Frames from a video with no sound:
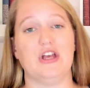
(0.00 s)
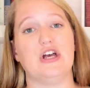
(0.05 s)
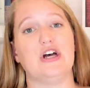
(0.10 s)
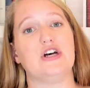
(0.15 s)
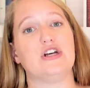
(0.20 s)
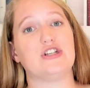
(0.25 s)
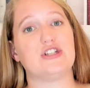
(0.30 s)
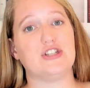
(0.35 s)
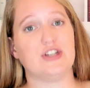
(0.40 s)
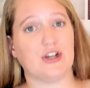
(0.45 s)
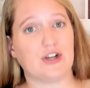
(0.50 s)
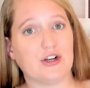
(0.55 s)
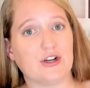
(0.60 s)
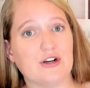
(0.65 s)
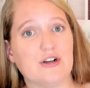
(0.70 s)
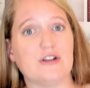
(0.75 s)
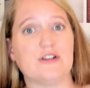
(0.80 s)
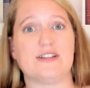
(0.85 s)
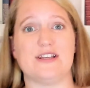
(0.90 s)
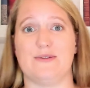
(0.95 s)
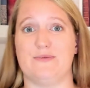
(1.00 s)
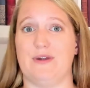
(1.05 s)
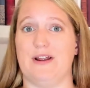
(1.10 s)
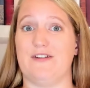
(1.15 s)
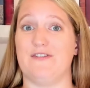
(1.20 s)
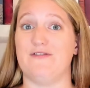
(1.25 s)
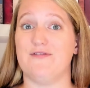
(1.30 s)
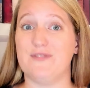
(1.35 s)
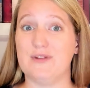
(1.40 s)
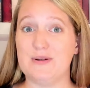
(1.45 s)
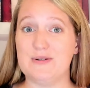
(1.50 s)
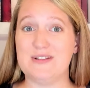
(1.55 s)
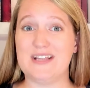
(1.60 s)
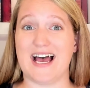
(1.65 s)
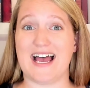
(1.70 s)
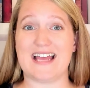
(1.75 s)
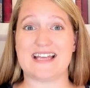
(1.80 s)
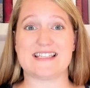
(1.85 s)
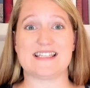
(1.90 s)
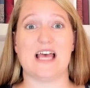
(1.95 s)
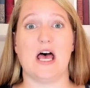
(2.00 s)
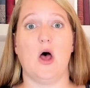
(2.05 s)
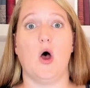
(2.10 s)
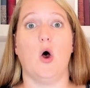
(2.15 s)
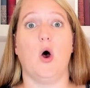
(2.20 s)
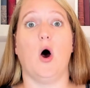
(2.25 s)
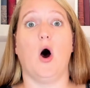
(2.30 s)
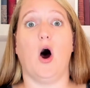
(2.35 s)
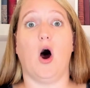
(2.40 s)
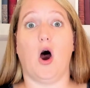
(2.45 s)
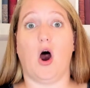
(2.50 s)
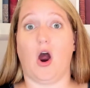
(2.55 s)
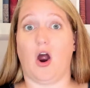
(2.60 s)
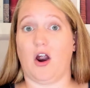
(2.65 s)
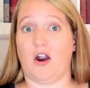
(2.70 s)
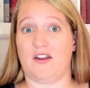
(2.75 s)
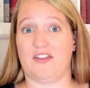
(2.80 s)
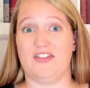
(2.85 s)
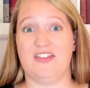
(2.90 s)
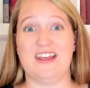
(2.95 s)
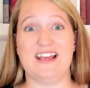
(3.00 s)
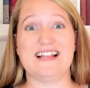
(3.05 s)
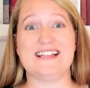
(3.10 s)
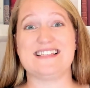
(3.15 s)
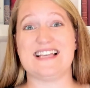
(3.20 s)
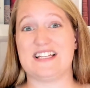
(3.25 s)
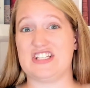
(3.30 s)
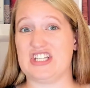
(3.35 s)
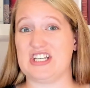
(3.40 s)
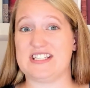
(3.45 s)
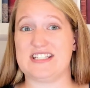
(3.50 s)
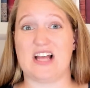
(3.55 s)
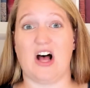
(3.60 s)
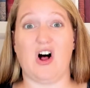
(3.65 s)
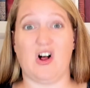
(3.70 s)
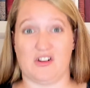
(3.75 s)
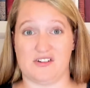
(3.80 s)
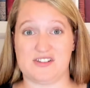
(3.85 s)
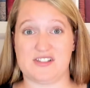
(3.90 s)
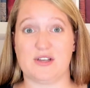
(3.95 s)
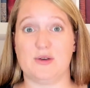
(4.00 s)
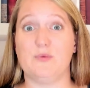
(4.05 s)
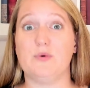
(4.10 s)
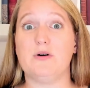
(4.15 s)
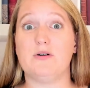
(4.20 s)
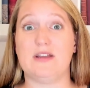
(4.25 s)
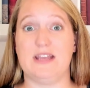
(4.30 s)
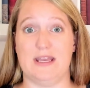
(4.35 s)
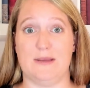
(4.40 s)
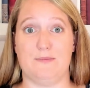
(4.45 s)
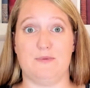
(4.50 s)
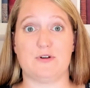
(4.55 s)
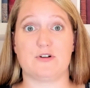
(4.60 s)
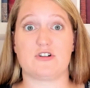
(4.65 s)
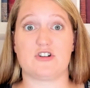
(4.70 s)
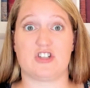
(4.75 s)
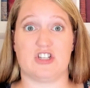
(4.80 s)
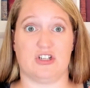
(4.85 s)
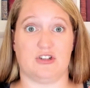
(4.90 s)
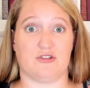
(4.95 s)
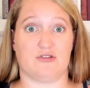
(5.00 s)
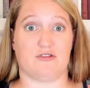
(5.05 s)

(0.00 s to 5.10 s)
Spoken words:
Sugars and red food dyes are things that just also will keep your children